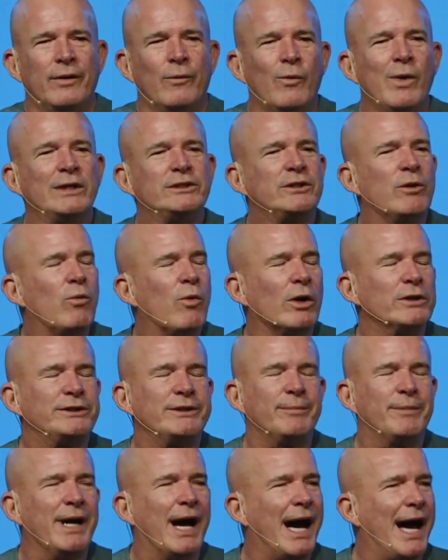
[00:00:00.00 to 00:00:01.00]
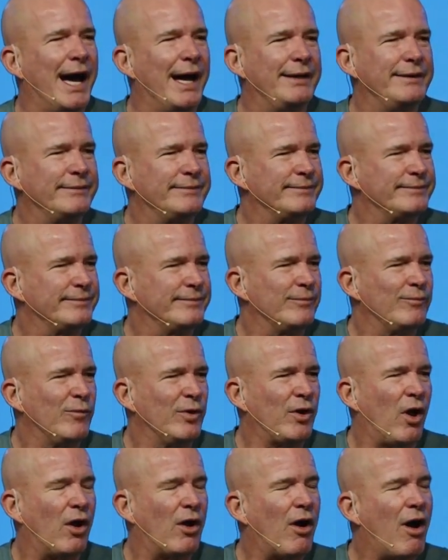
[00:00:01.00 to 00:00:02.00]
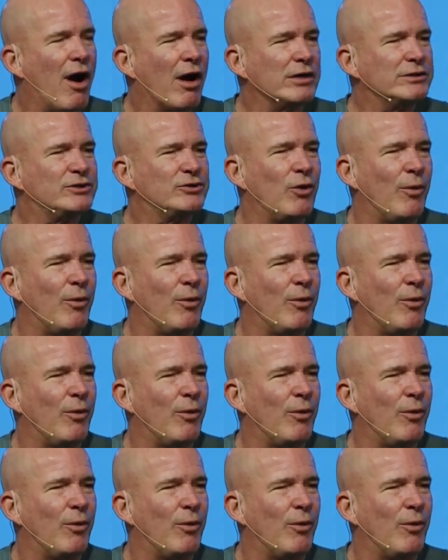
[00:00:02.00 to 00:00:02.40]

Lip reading: We should worship God with all our heart,